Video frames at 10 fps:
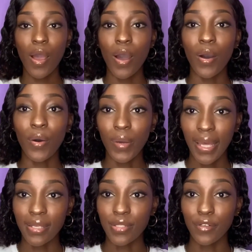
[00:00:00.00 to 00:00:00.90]

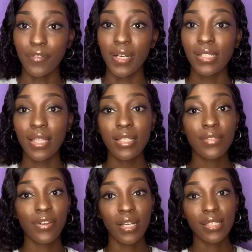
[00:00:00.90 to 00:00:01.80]
Okay, so first things
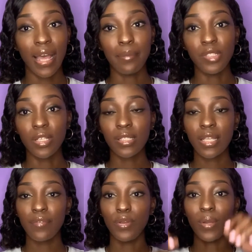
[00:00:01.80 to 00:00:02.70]
first, I'm just
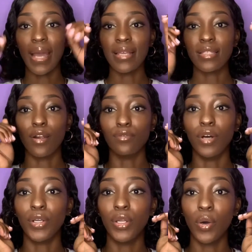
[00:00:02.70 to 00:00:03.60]
giving you guys a
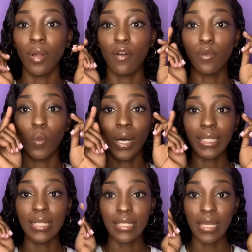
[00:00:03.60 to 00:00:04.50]
rundown of what
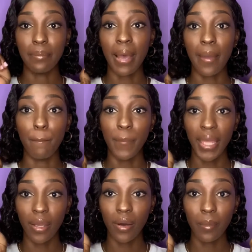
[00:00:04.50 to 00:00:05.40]
is in my
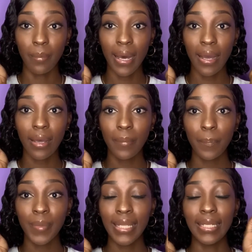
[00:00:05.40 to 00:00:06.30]
makeup bag.
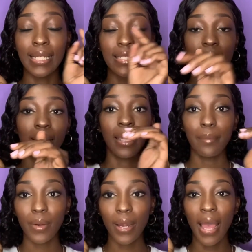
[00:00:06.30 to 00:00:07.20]

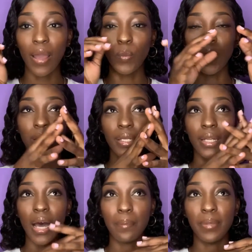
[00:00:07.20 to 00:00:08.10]
Disclaimer, I will
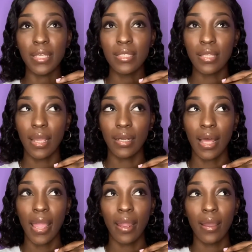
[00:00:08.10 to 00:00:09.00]
not be saying
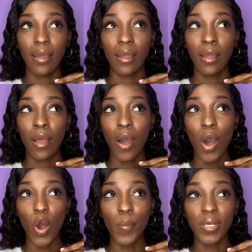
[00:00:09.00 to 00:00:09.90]
like
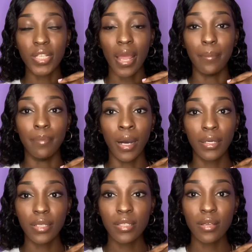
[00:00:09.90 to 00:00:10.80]
how much I bought
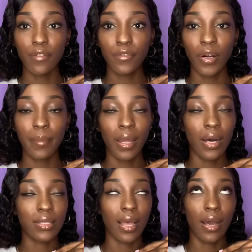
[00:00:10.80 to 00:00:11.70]
the stuff for
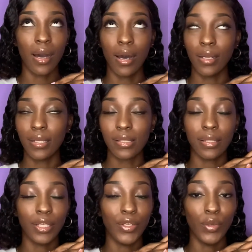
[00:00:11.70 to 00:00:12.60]
because I
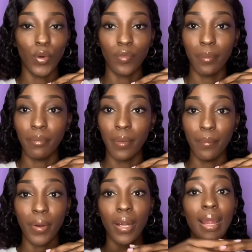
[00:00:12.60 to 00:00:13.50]
honestly don't
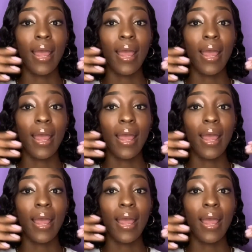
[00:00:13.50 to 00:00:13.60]
remember.